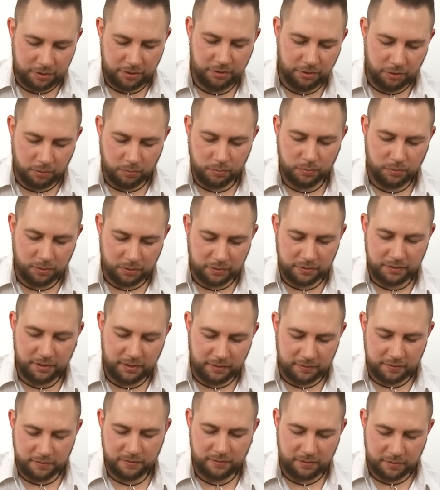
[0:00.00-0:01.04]
you don't want
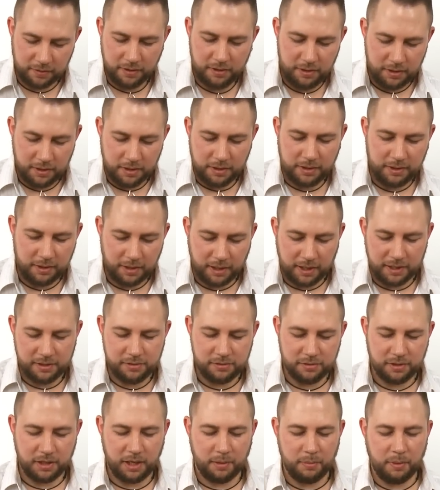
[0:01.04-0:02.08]
these guys
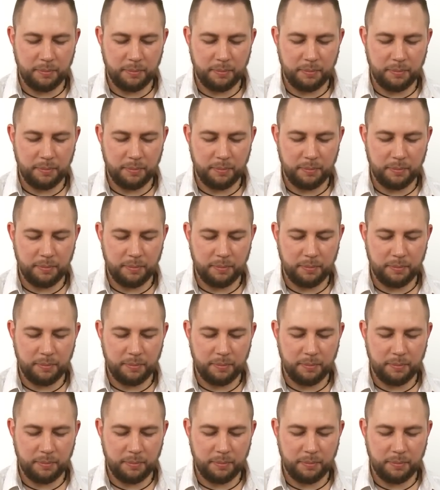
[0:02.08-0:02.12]
to come